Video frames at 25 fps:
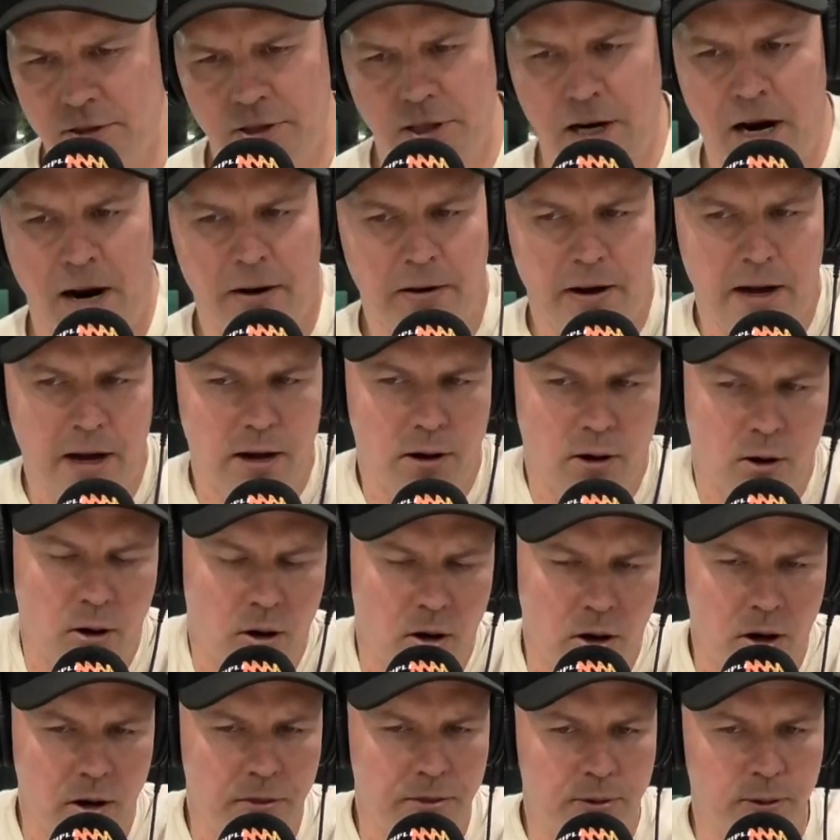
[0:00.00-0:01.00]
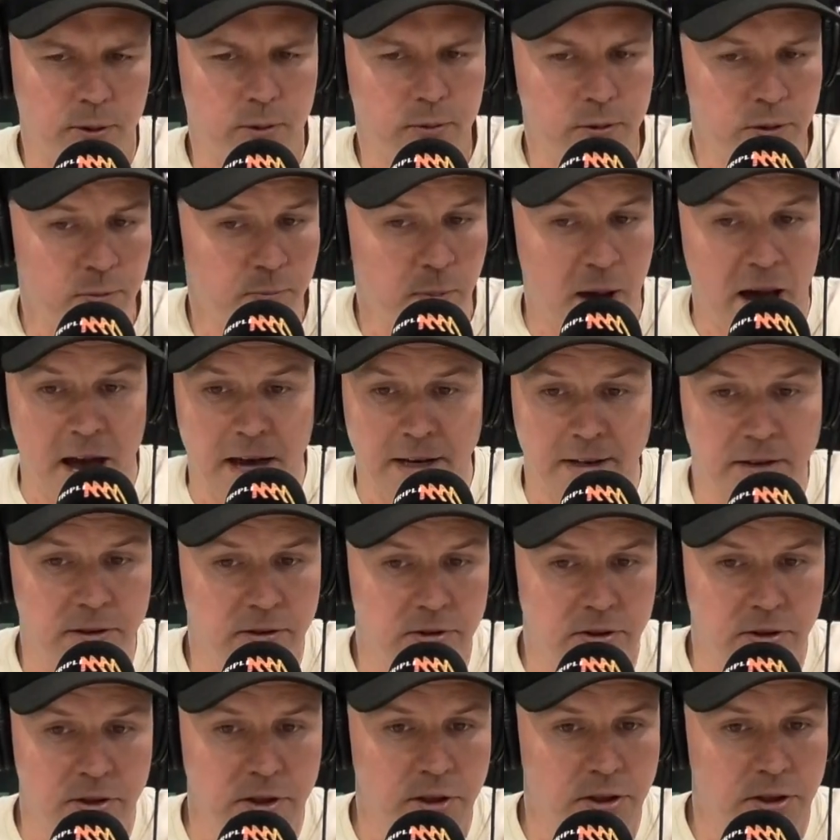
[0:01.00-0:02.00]
scenario. I thought it was
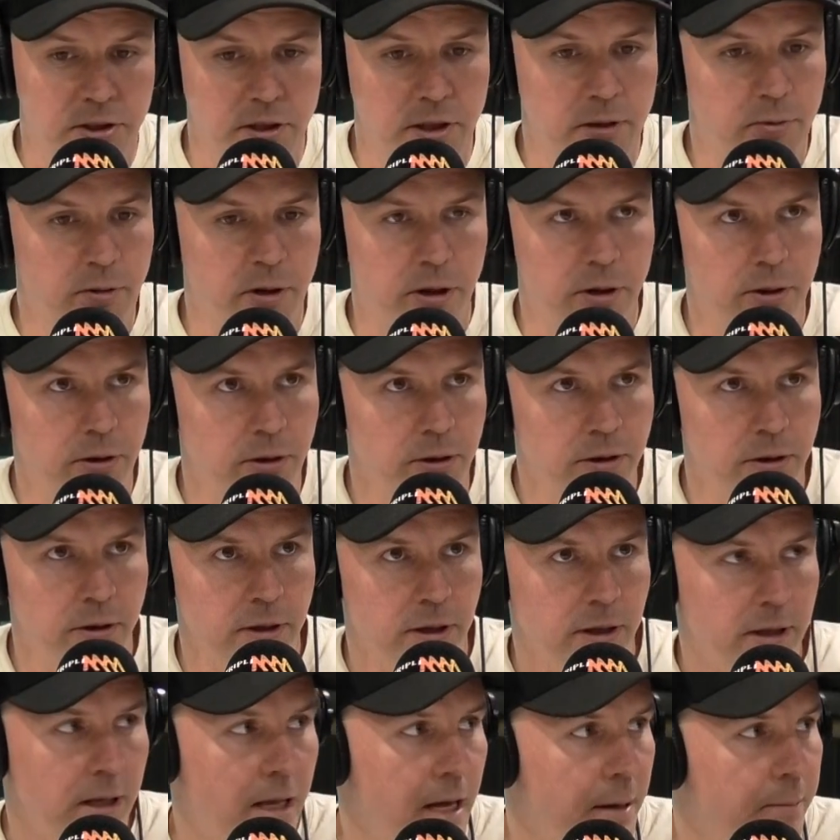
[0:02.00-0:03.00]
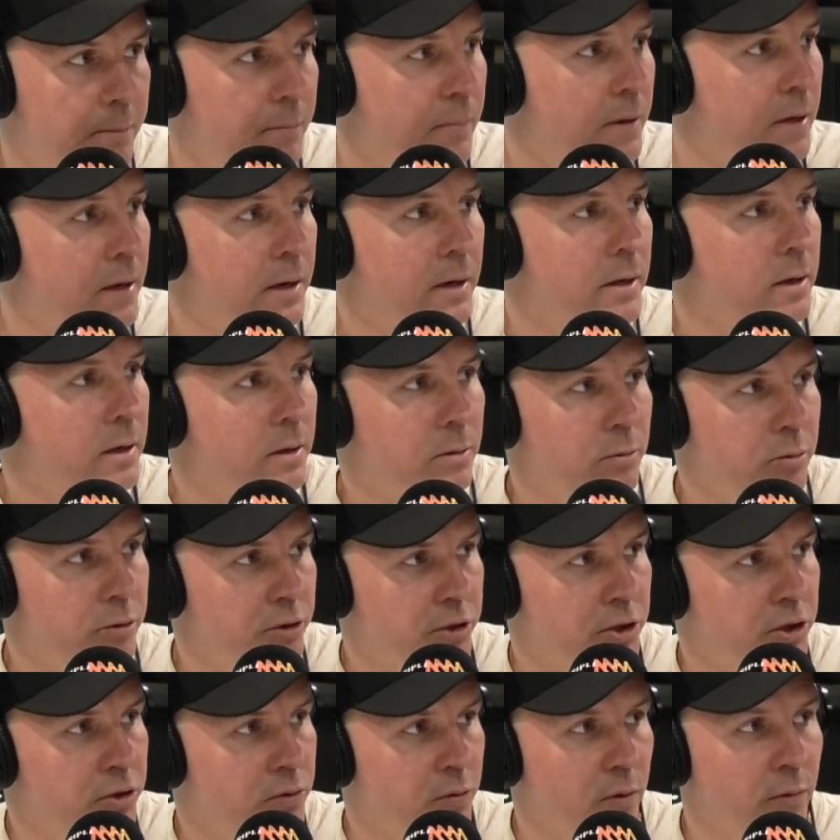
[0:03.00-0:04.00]
madness initially when I heard that the club
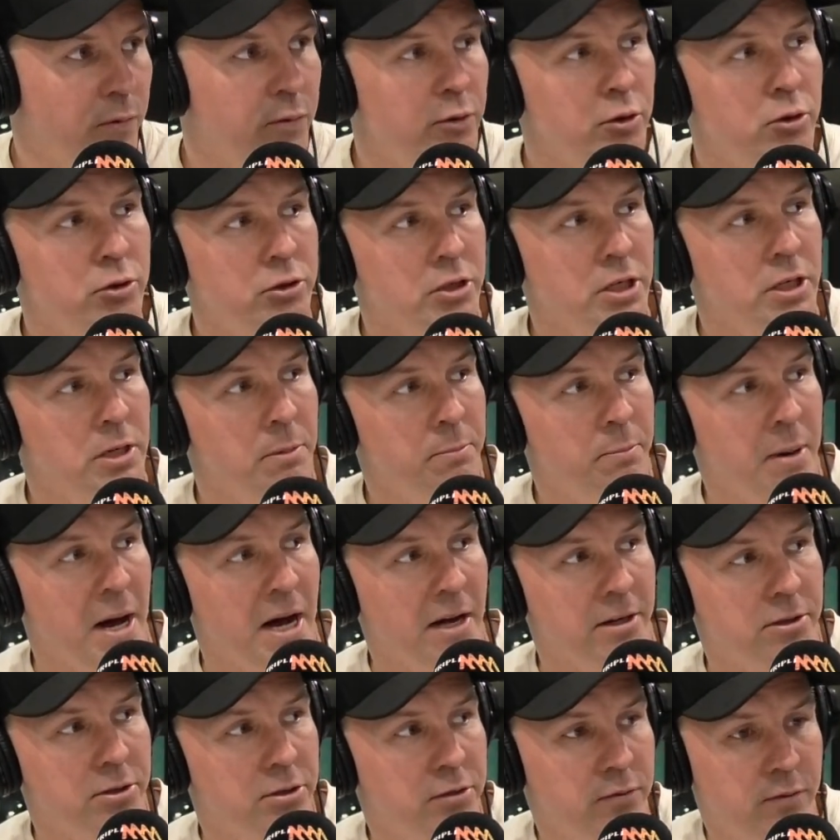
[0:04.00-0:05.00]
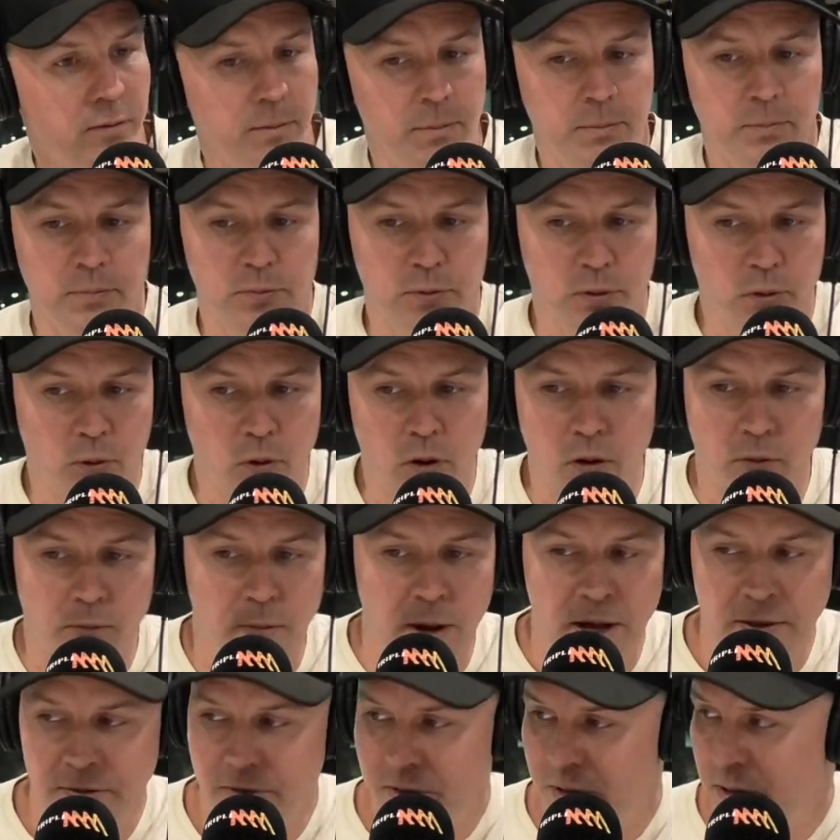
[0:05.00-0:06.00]
was just refusing to budge from 12
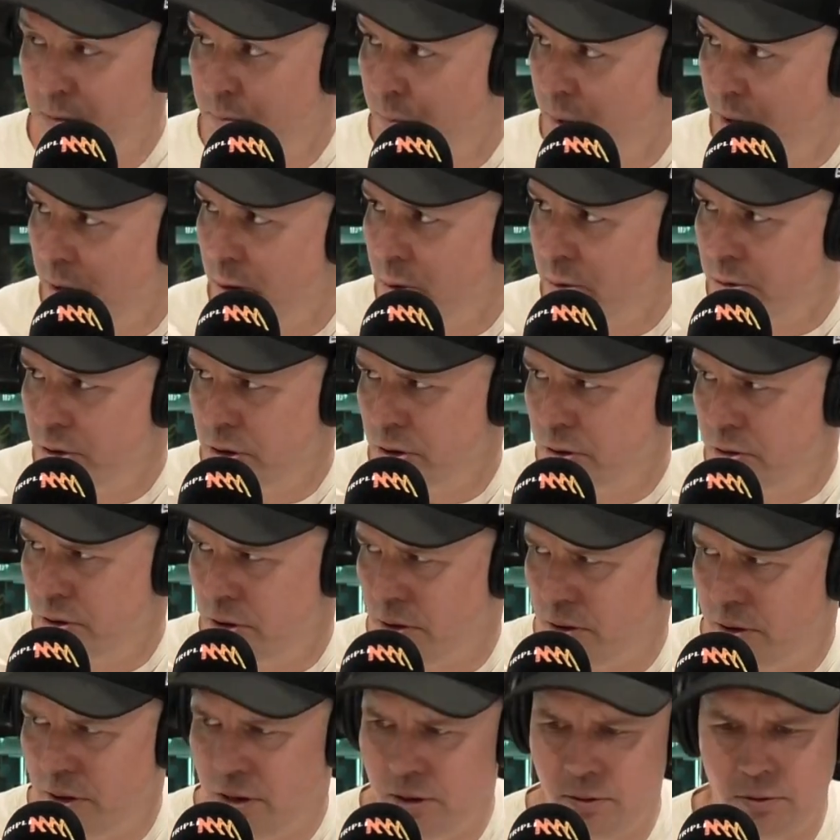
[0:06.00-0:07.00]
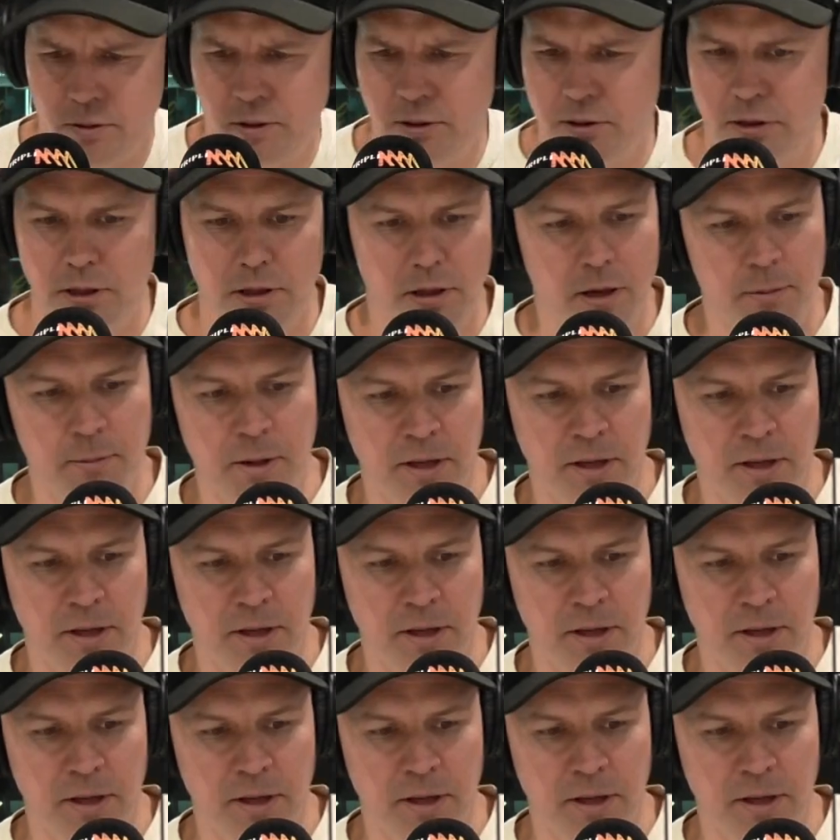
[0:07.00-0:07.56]
months. There's been all sorts of theories that there